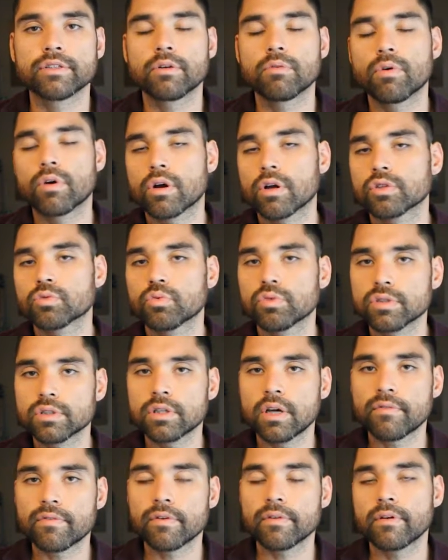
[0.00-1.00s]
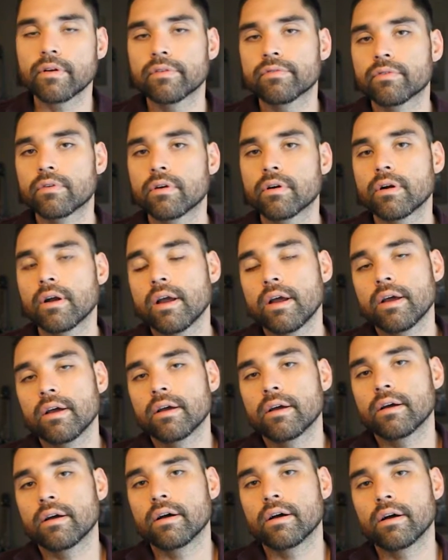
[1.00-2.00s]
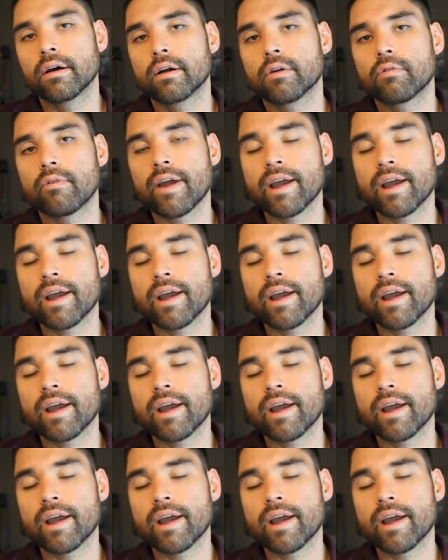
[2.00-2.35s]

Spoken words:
so your workouts will suffer. Therefore, I don't